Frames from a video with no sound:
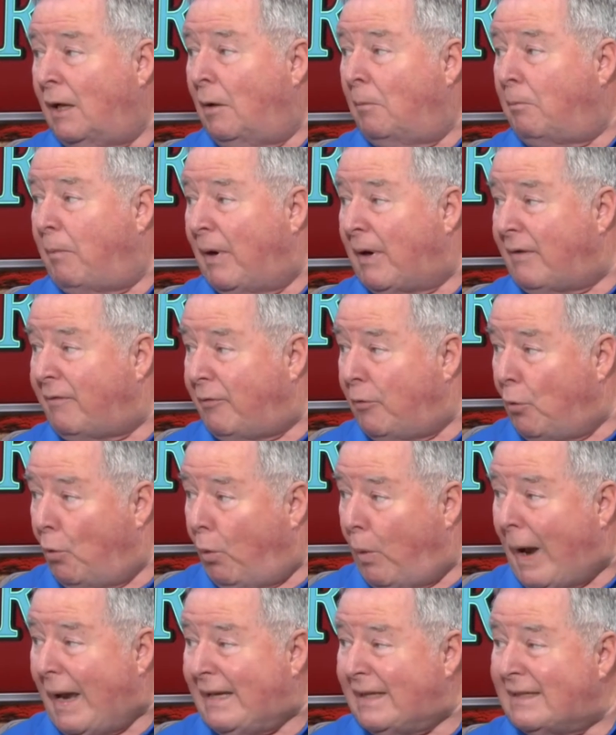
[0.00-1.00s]
But if you
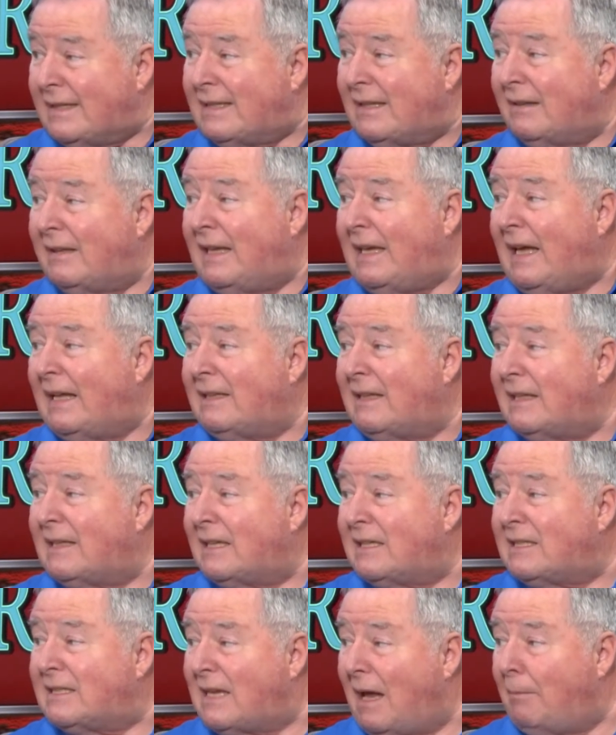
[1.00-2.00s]
wait until the end of the
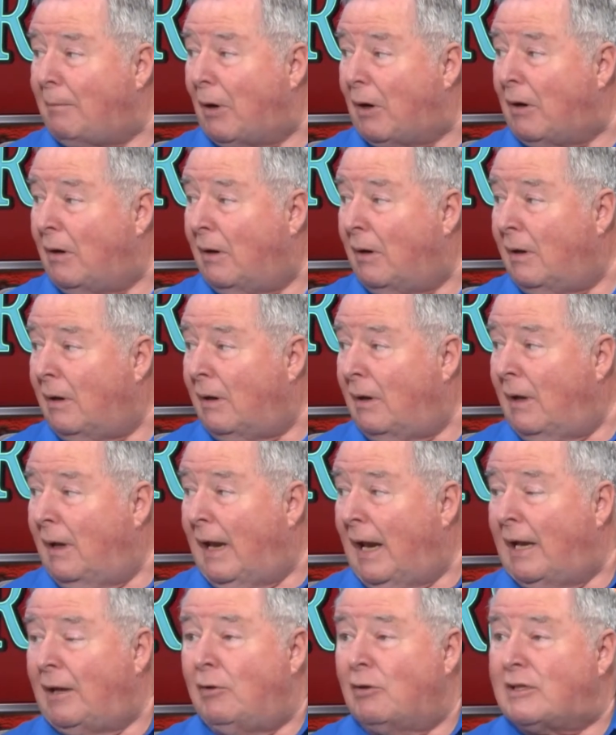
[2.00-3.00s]
summer
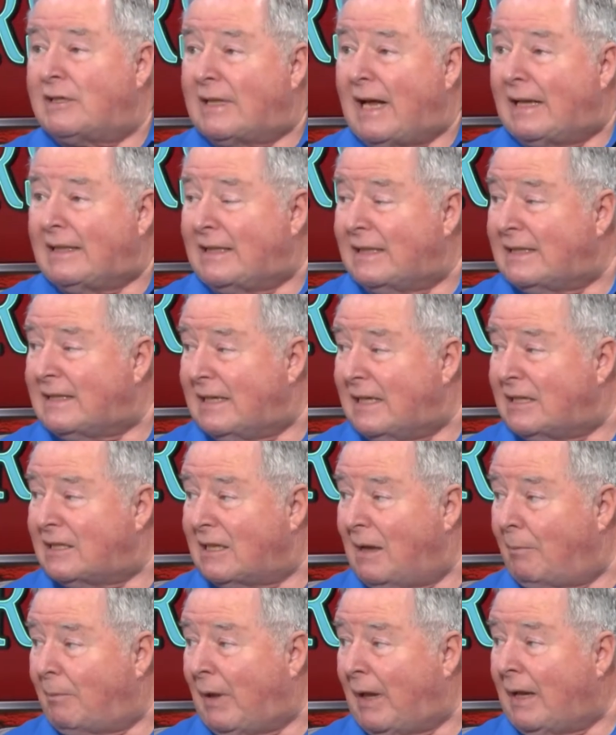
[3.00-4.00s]
and you start to see
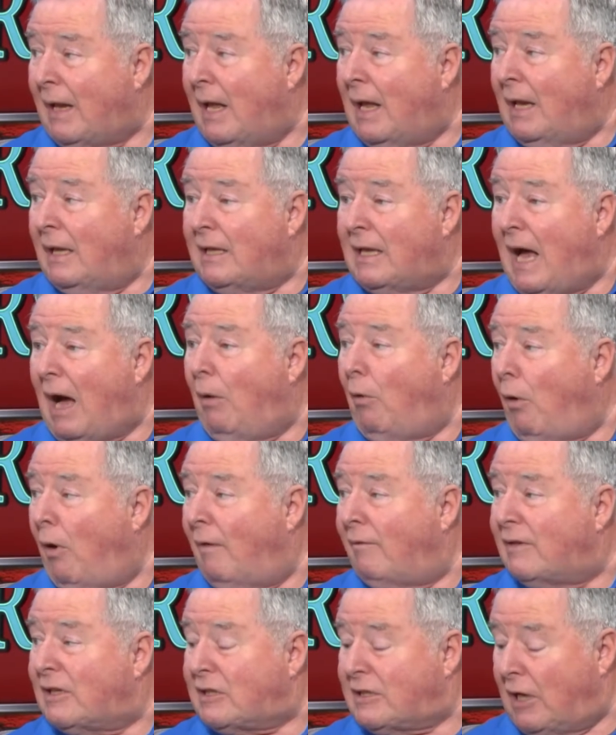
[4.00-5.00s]
something, now all
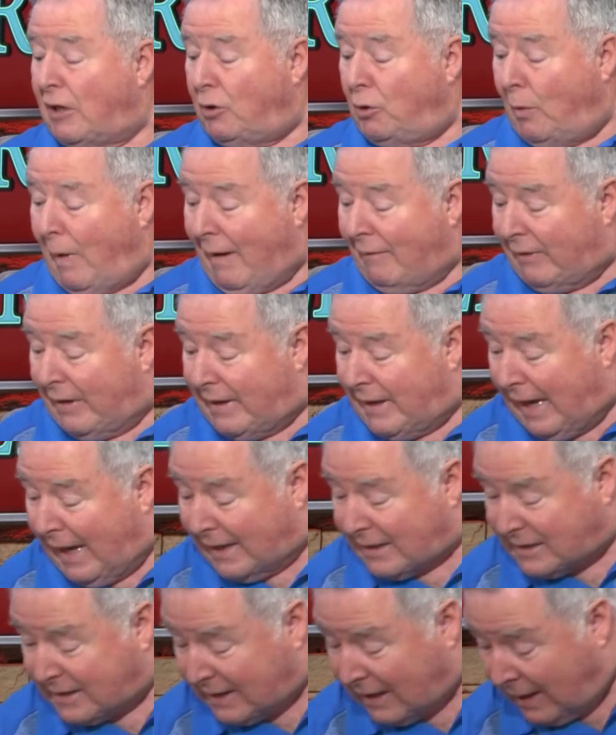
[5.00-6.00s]
of a sudden you have a
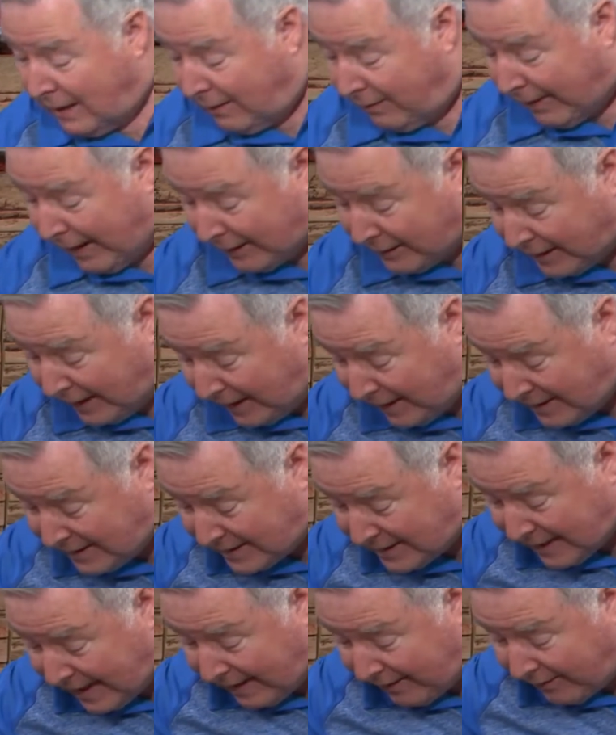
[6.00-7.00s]
nest that the
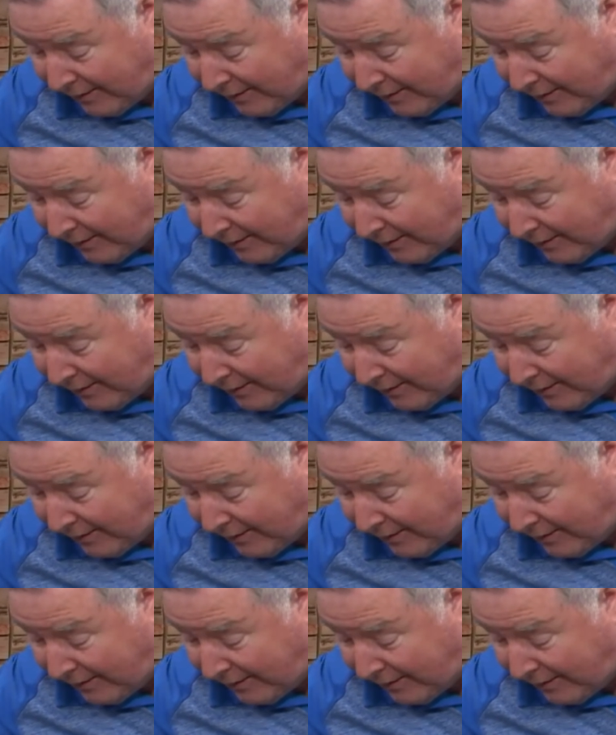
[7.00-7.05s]
inside of